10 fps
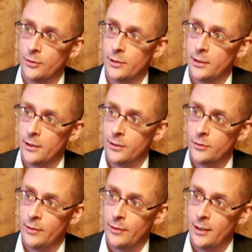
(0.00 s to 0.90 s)
uh,
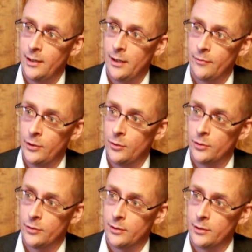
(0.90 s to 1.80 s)
to have a clear view
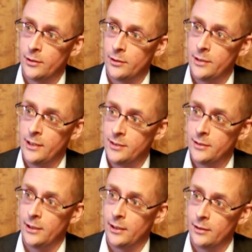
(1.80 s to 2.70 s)
on the
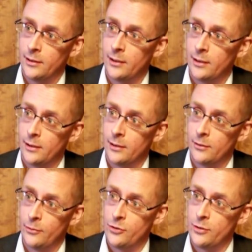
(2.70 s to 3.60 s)
testing uh,
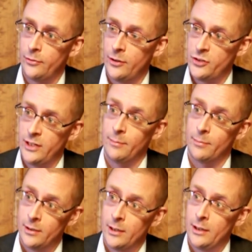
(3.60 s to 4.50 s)
re regime,
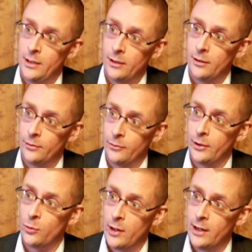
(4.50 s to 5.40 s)
on the
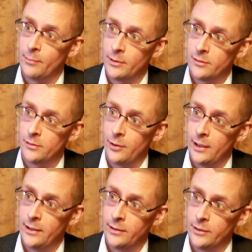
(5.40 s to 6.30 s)
requirements
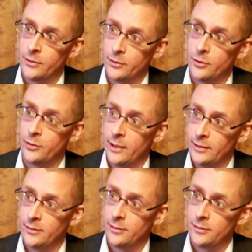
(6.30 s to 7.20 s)
relating to, to
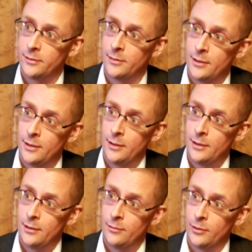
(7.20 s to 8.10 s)
tests.
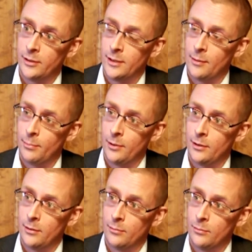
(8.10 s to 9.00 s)
For
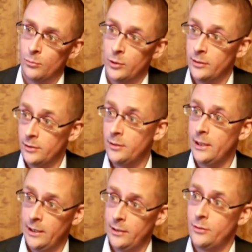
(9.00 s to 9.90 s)
example, what does it
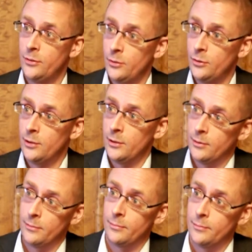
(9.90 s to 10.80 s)
take to
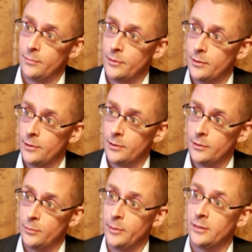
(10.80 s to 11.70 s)
um,
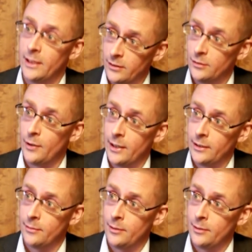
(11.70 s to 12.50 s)
to be satisfied